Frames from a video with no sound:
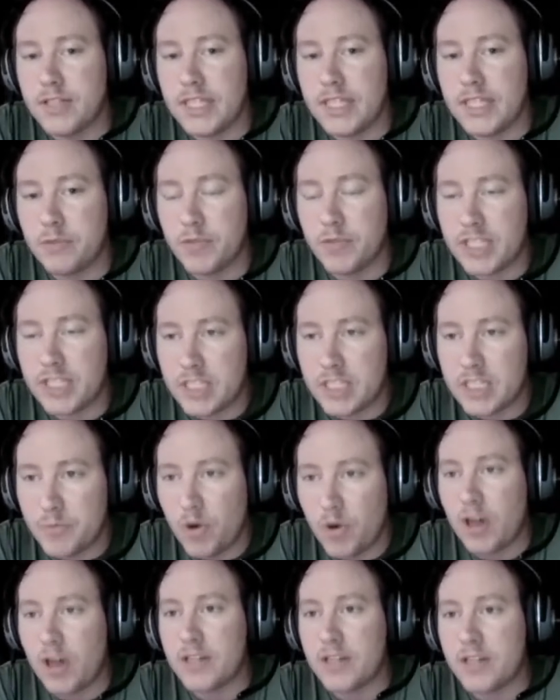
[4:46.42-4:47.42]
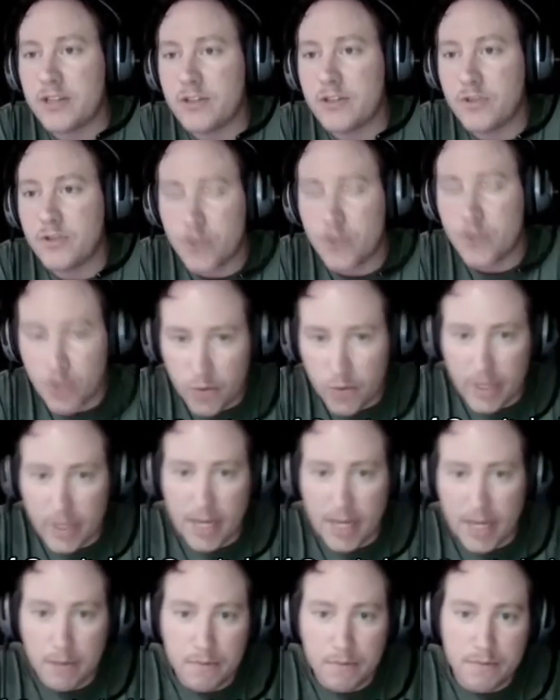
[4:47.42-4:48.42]
the response to
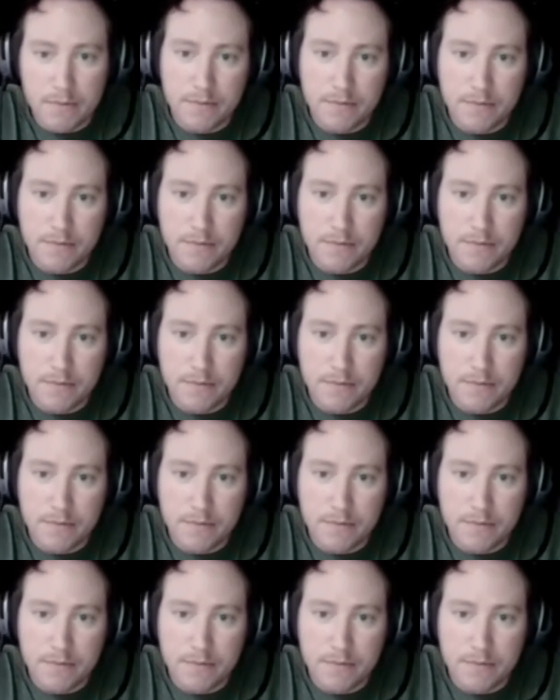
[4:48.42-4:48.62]
them.